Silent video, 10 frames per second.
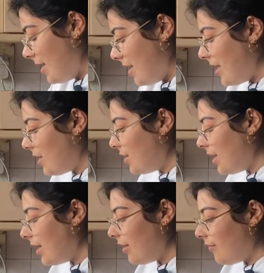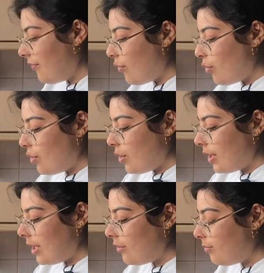I'd say like
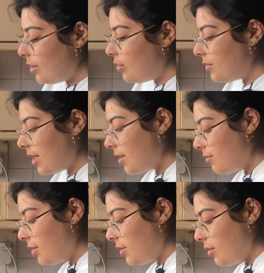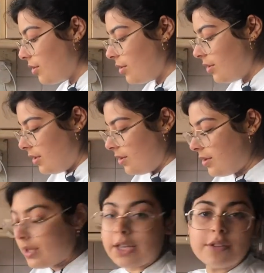4 kind of medium-sized ones are good. These
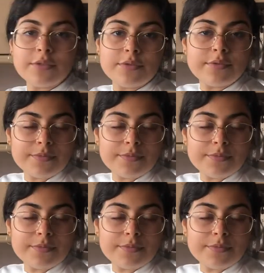are kind of